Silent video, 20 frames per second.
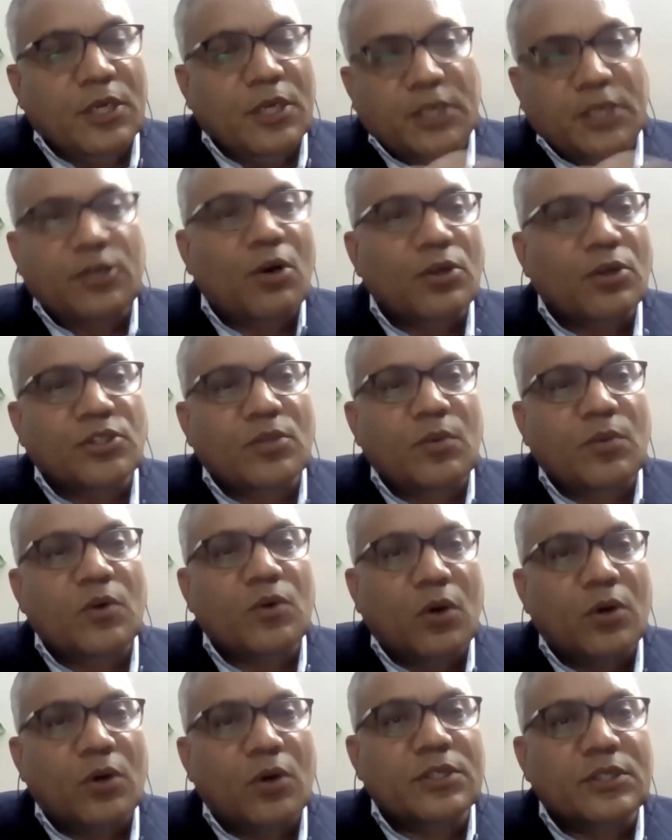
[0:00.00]
It talks
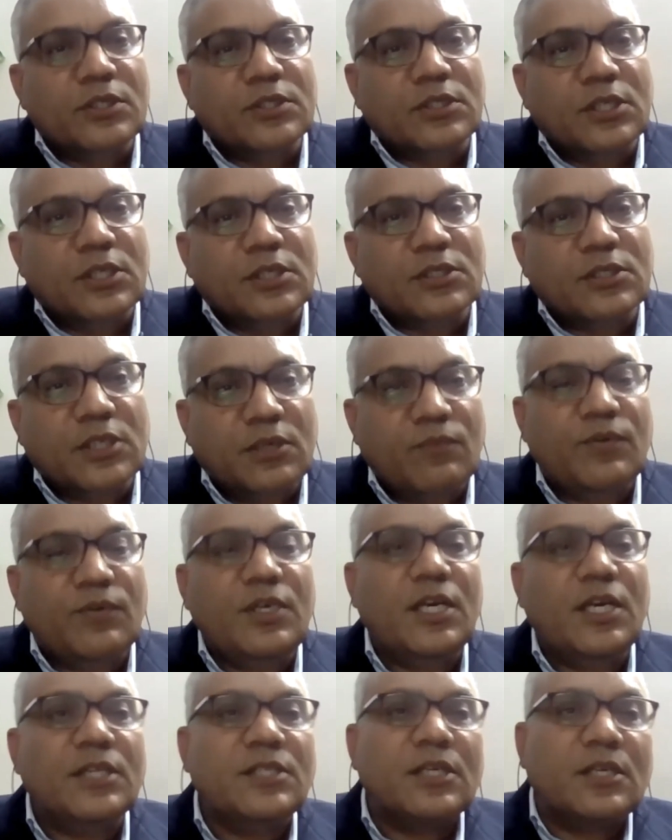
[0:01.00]
about all these things. And
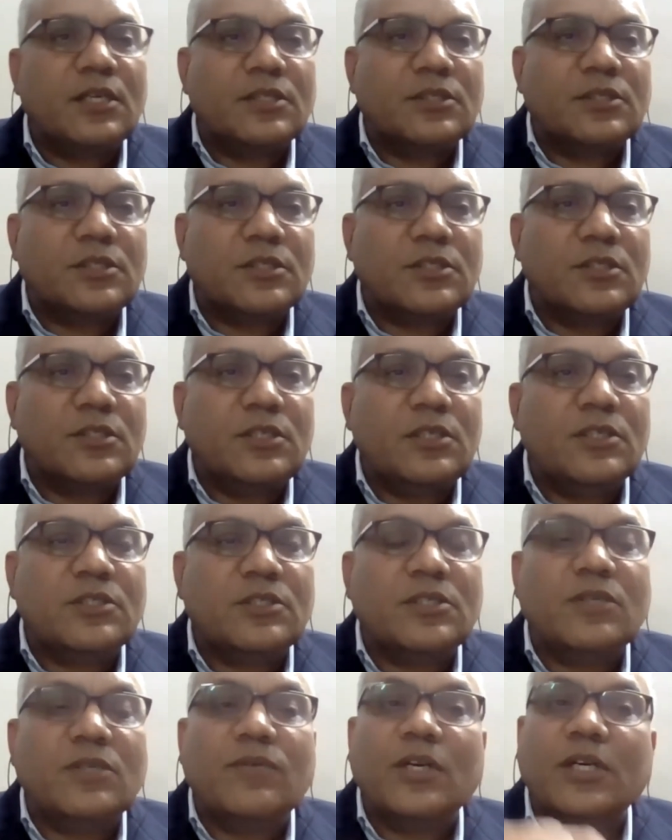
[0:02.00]
we as a construction
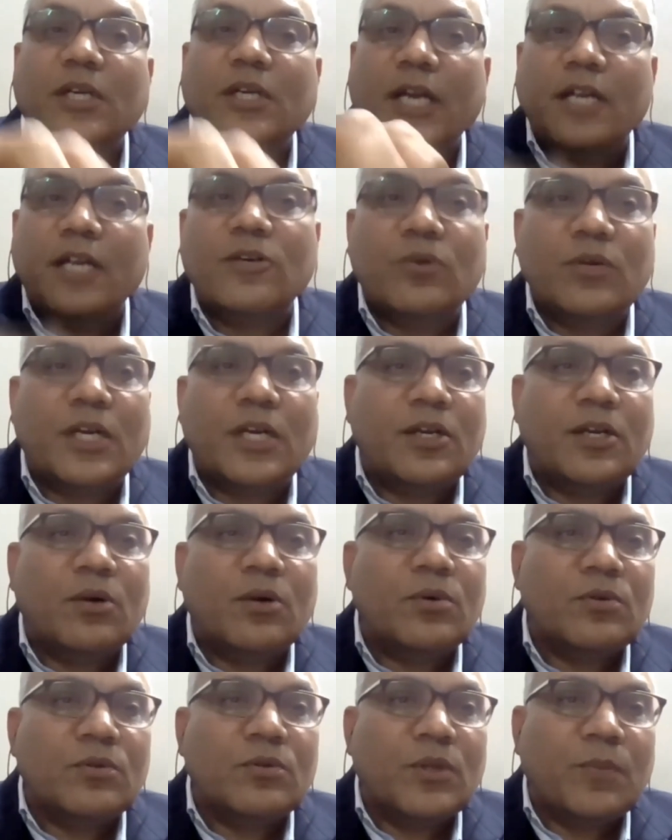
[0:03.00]
industry, we are trying to get
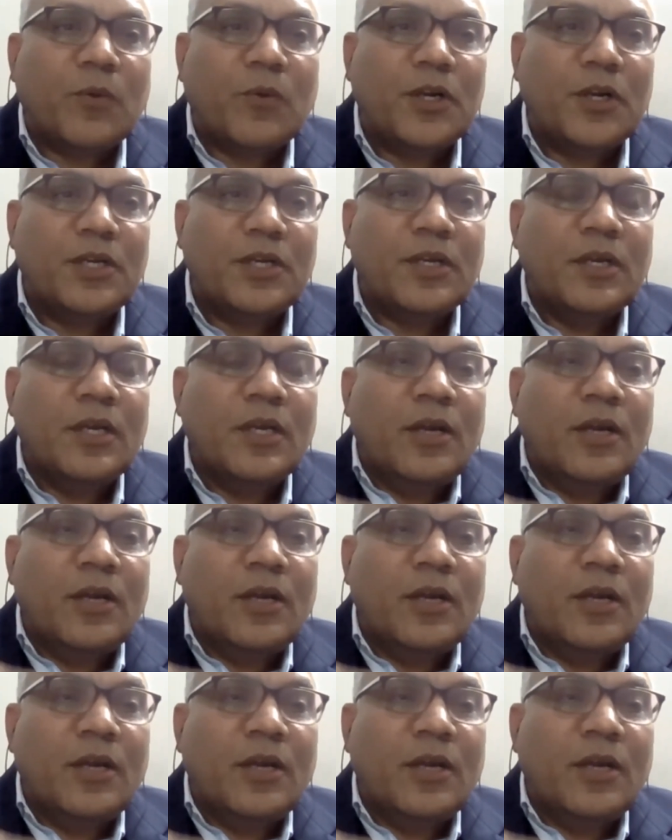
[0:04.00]
down to the point